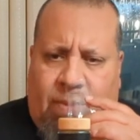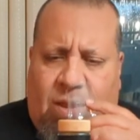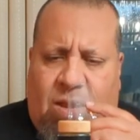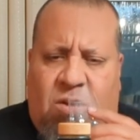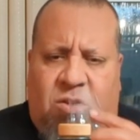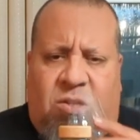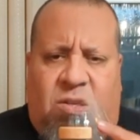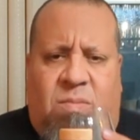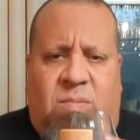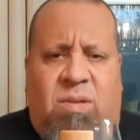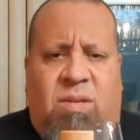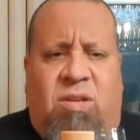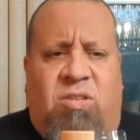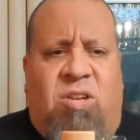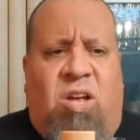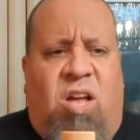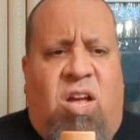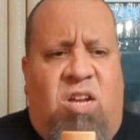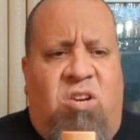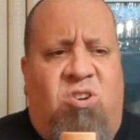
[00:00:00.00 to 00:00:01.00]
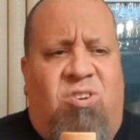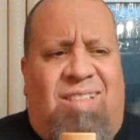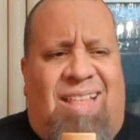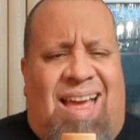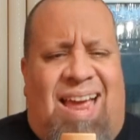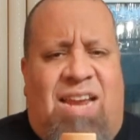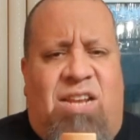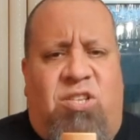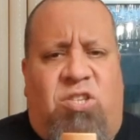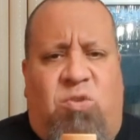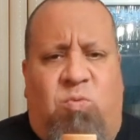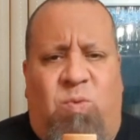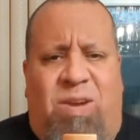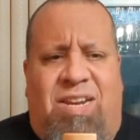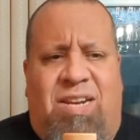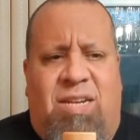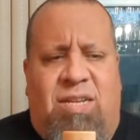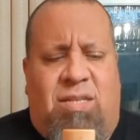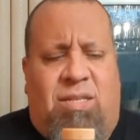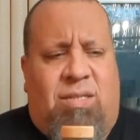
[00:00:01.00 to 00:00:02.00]
There's an underlying
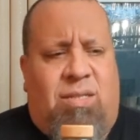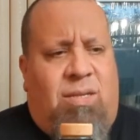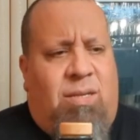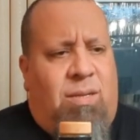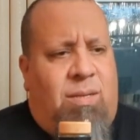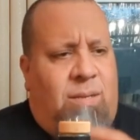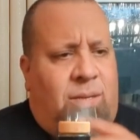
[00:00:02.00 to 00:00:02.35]
sweetness.